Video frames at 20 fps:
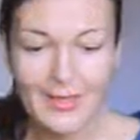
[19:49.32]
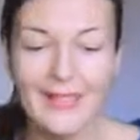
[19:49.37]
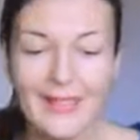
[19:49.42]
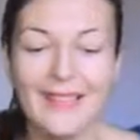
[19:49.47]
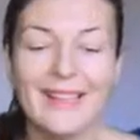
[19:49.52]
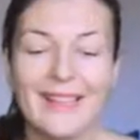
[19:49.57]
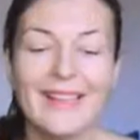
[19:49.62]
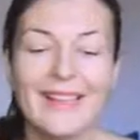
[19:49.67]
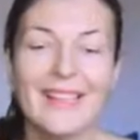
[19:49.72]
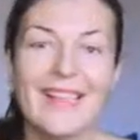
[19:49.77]

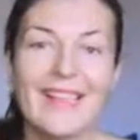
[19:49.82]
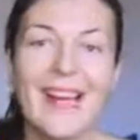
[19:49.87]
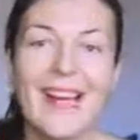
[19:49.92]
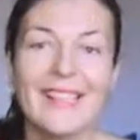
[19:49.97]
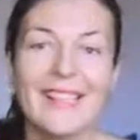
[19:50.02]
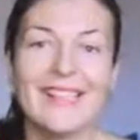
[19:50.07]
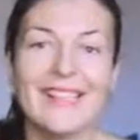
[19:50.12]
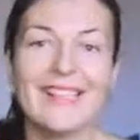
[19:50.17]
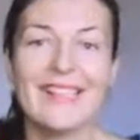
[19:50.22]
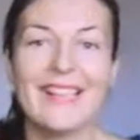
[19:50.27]

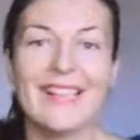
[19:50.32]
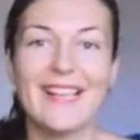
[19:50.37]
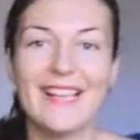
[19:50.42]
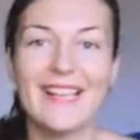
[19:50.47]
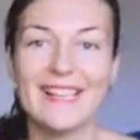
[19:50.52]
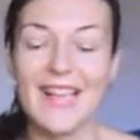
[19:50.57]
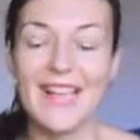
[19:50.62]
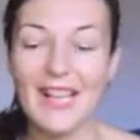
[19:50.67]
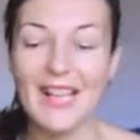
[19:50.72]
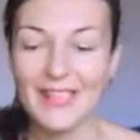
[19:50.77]
guys,
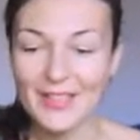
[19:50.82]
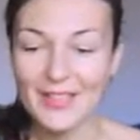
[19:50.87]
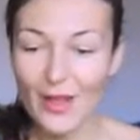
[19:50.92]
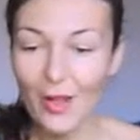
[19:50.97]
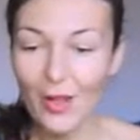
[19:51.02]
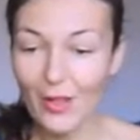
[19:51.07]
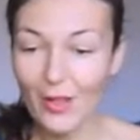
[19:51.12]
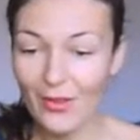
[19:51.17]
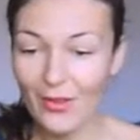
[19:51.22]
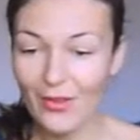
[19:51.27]
that's
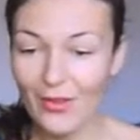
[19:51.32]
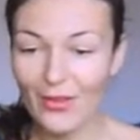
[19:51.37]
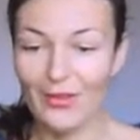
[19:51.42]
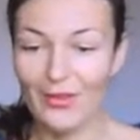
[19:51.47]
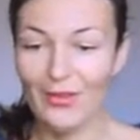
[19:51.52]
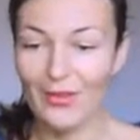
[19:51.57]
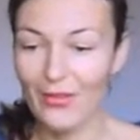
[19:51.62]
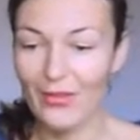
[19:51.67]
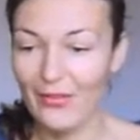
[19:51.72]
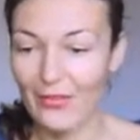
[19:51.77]
all
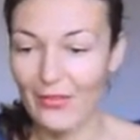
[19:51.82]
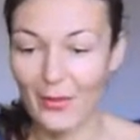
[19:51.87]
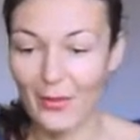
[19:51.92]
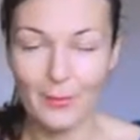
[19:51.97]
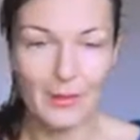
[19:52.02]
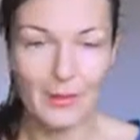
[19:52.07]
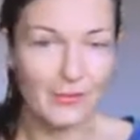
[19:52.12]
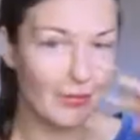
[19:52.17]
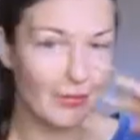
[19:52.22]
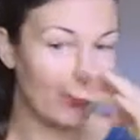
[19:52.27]
from
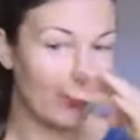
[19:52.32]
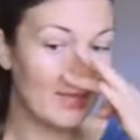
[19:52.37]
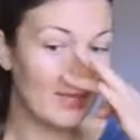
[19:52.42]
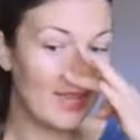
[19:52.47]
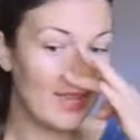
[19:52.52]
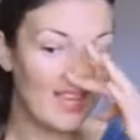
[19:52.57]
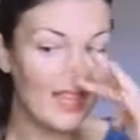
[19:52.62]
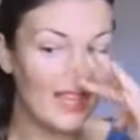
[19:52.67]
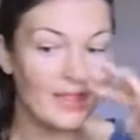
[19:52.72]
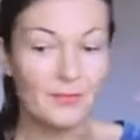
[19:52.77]
me for
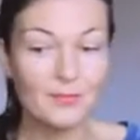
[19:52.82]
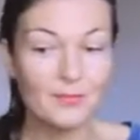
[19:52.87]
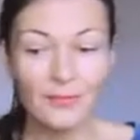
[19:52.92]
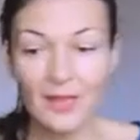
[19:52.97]
today.